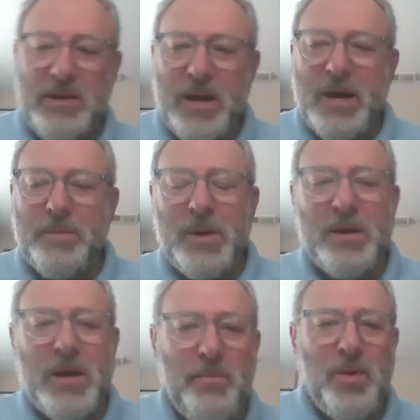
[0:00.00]
A
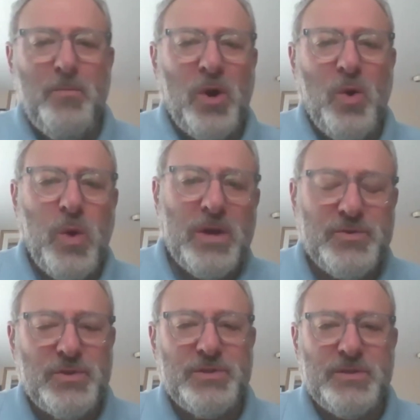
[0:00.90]
couple more
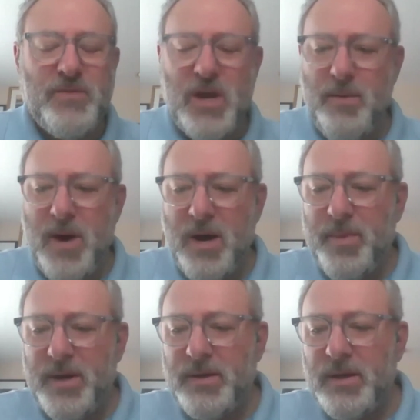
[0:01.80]
questions have come up,
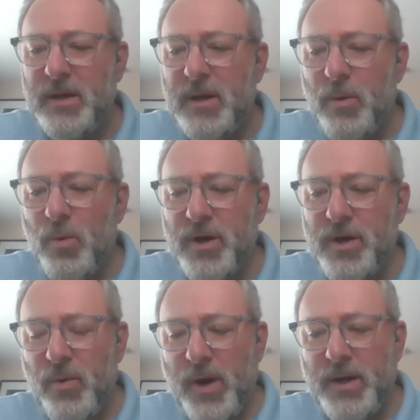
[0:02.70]
and we're going
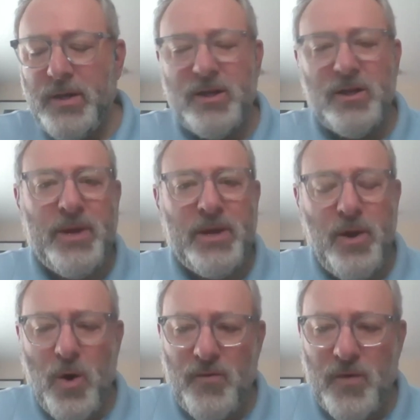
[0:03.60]
to run a little bit
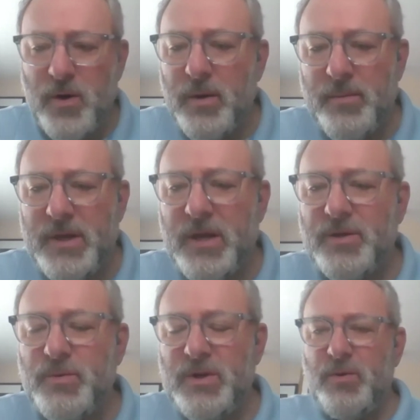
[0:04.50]
over
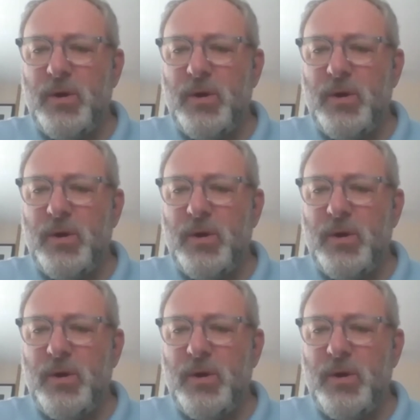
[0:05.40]
because we do